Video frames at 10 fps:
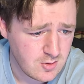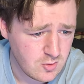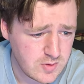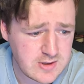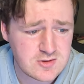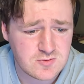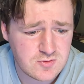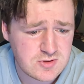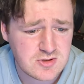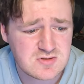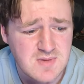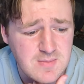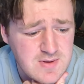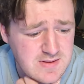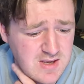Raiders Roosters might
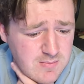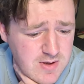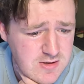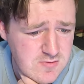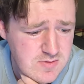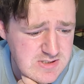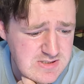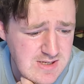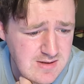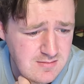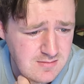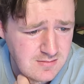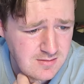be the game I do instead.